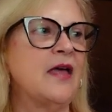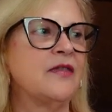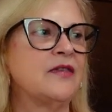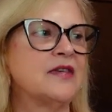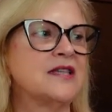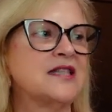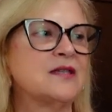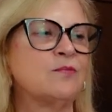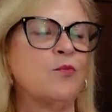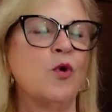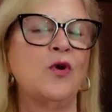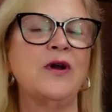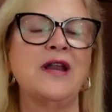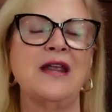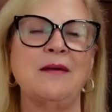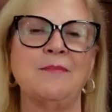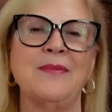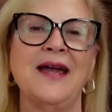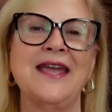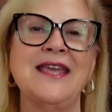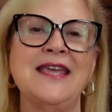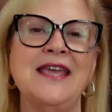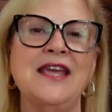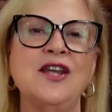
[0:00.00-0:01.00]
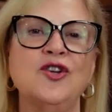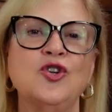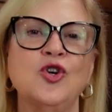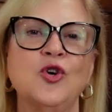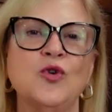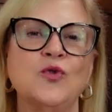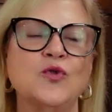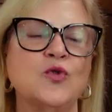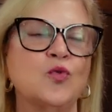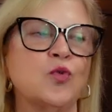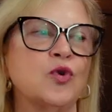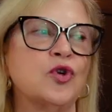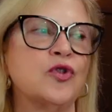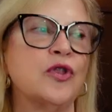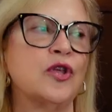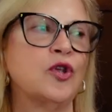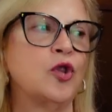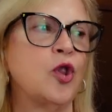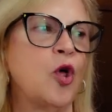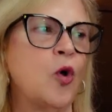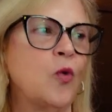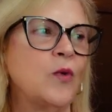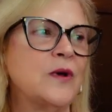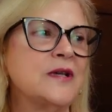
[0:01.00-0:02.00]
This morning, my ketones were the
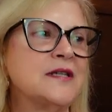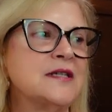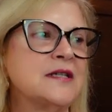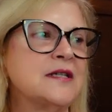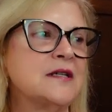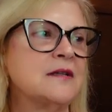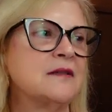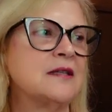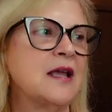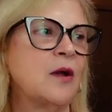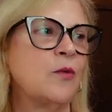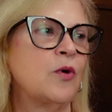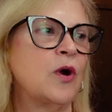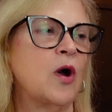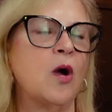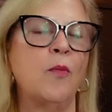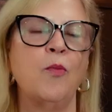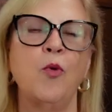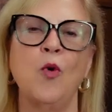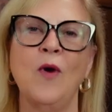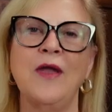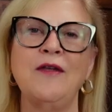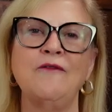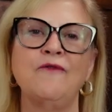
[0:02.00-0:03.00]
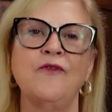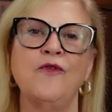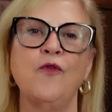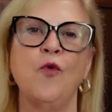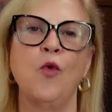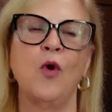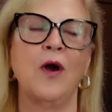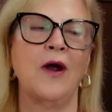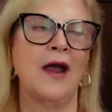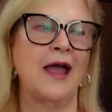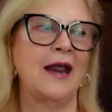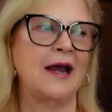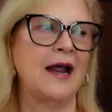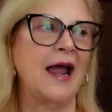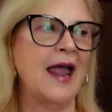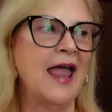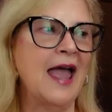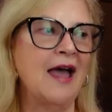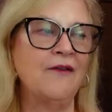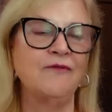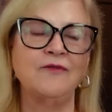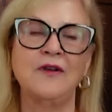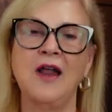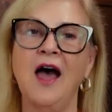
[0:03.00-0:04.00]
lowest, they were a 0.4, and I
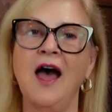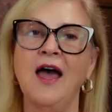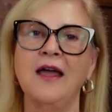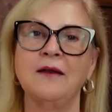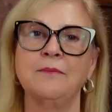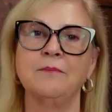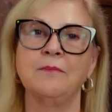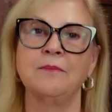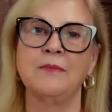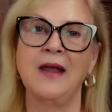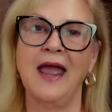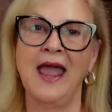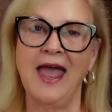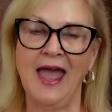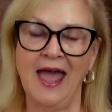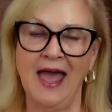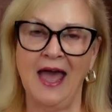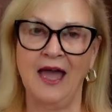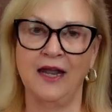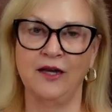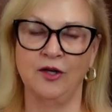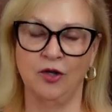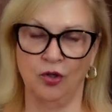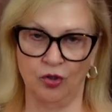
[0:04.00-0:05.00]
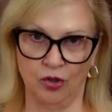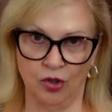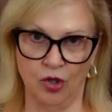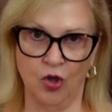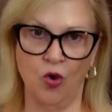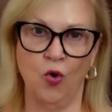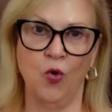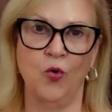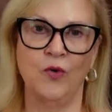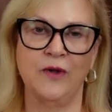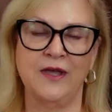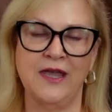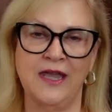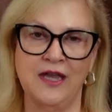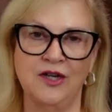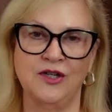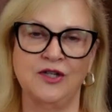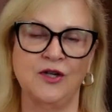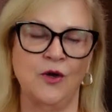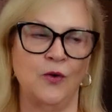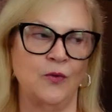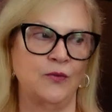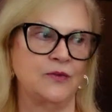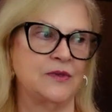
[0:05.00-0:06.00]
have not had low
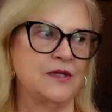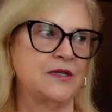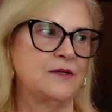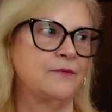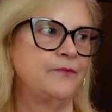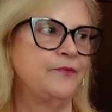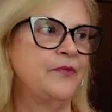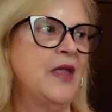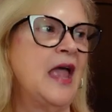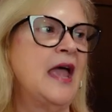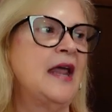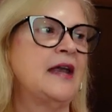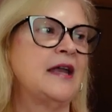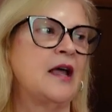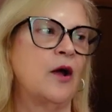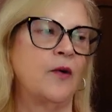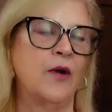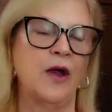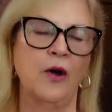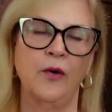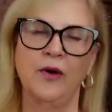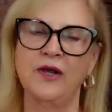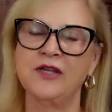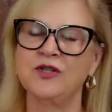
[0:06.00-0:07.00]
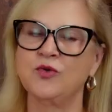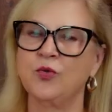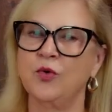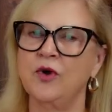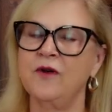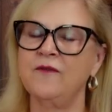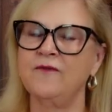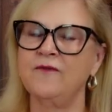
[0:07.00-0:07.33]
ketones. Now, Harry's were